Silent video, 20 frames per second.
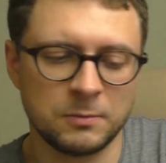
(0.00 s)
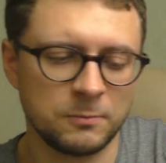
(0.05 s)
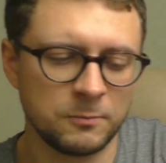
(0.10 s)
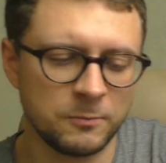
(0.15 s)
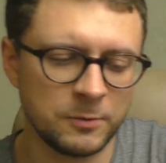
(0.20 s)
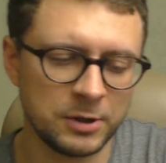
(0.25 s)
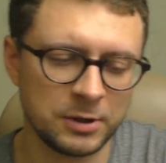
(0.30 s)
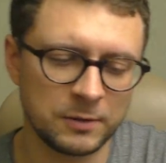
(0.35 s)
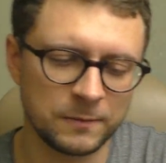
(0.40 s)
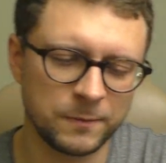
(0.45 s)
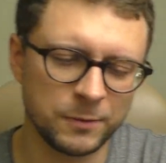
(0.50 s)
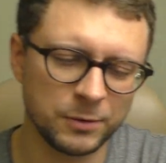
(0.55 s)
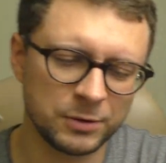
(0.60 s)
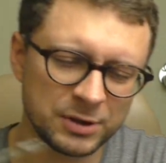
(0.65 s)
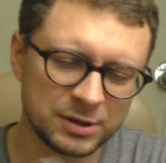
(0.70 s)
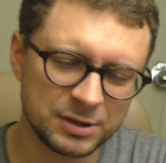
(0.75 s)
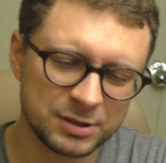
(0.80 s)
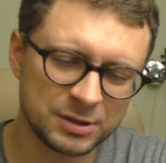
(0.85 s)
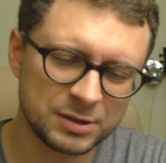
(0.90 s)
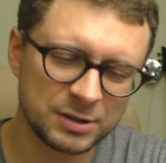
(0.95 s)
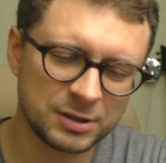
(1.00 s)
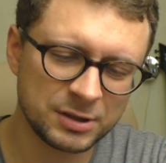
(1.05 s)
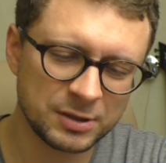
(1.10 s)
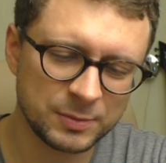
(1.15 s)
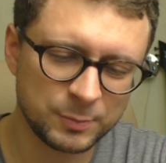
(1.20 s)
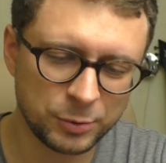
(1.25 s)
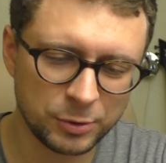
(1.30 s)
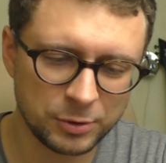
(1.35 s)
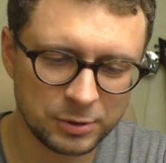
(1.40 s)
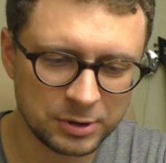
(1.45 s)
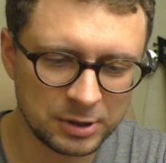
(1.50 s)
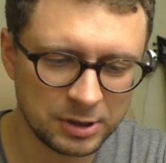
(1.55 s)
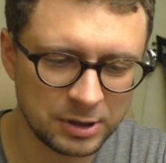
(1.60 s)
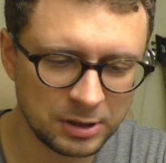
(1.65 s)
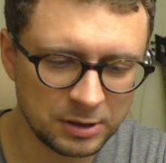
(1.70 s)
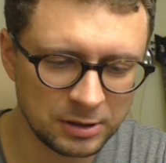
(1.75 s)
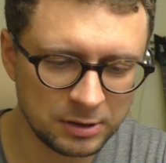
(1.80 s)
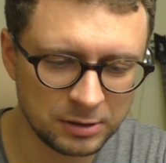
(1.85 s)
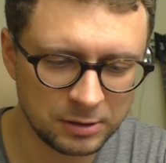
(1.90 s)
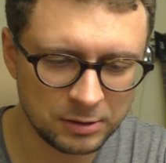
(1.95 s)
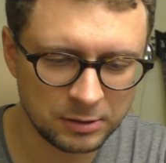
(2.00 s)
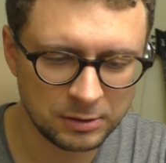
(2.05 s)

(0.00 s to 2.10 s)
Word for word: wait, forty-six point eight,